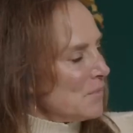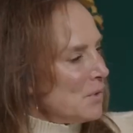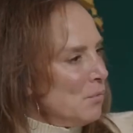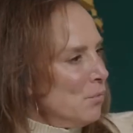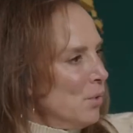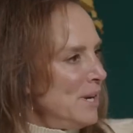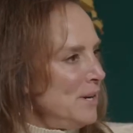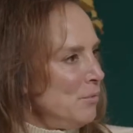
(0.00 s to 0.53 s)

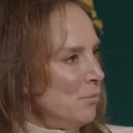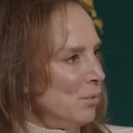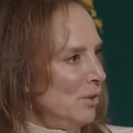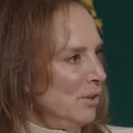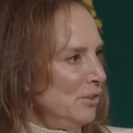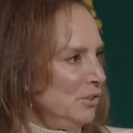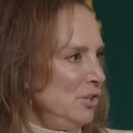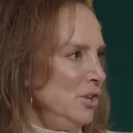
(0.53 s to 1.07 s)
what
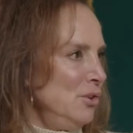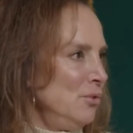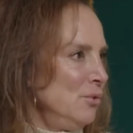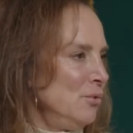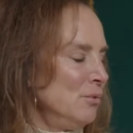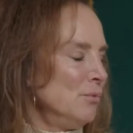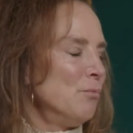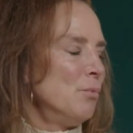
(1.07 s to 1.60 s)
would
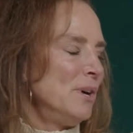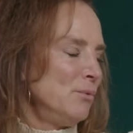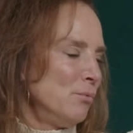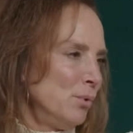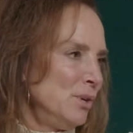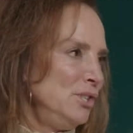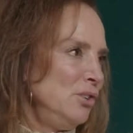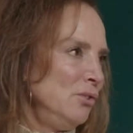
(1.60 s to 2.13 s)

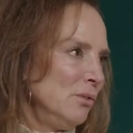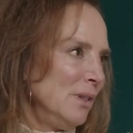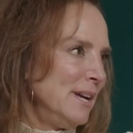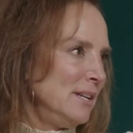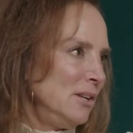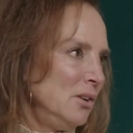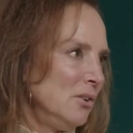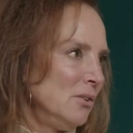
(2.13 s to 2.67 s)
you
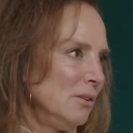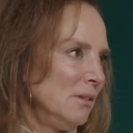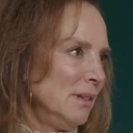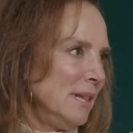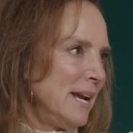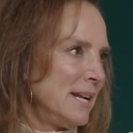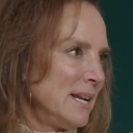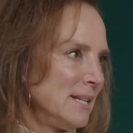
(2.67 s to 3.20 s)
like your
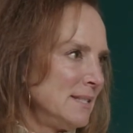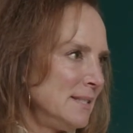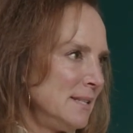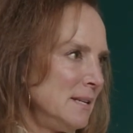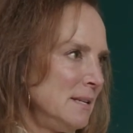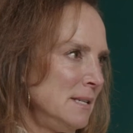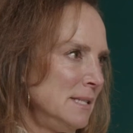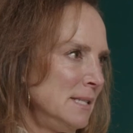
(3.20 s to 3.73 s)

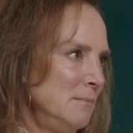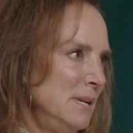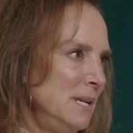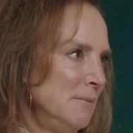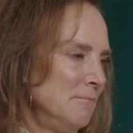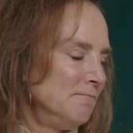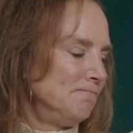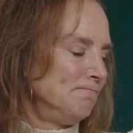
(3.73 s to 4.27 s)
legacy to be?